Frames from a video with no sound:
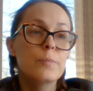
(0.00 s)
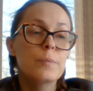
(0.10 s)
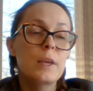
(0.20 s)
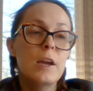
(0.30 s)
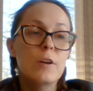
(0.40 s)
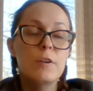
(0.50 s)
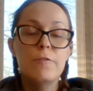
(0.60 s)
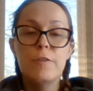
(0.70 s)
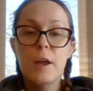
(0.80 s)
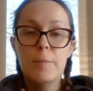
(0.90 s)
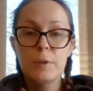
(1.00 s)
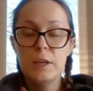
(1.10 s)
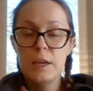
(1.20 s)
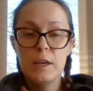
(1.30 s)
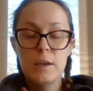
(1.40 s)
caring
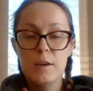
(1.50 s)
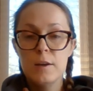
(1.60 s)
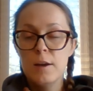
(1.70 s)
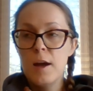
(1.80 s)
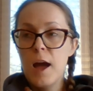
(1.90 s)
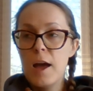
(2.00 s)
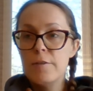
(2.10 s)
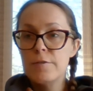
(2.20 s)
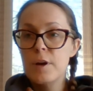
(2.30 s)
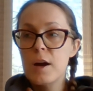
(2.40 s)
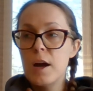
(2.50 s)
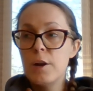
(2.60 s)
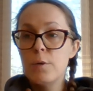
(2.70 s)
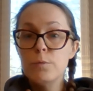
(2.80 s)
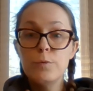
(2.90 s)
family, I've got
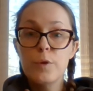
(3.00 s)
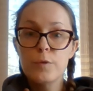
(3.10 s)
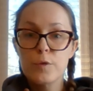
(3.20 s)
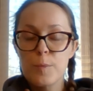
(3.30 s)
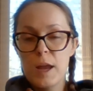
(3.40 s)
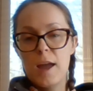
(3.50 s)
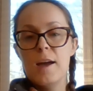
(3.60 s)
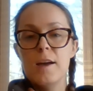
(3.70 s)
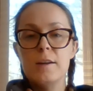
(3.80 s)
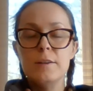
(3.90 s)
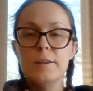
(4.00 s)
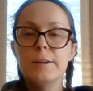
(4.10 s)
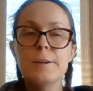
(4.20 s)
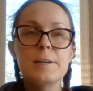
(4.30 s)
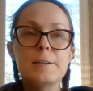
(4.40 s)
a roof over my head,
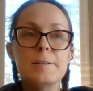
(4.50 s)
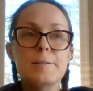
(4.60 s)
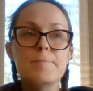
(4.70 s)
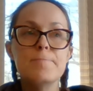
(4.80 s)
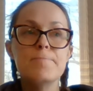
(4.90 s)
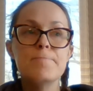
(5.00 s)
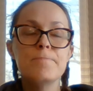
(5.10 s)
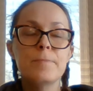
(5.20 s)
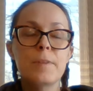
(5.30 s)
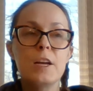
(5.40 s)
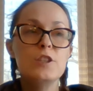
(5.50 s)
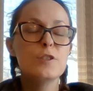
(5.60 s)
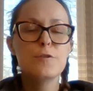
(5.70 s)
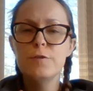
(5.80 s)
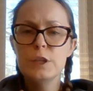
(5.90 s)
I
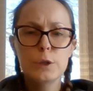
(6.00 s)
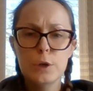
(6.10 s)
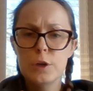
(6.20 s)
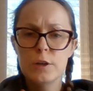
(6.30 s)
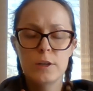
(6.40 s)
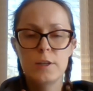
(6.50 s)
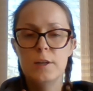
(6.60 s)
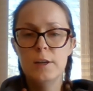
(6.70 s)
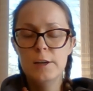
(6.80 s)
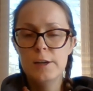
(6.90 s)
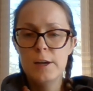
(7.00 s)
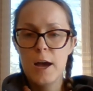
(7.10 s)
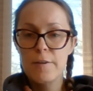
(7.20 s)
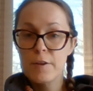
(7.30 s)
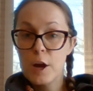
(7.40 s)
just feel good,
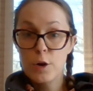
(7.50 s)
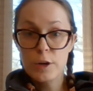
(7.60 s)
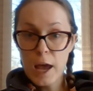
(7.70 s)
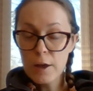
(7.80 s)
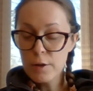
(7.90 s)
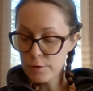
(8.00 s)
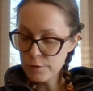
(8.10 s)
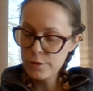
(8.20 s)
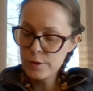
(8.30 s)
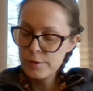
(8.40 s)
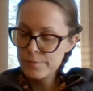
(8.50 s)
I've got good health.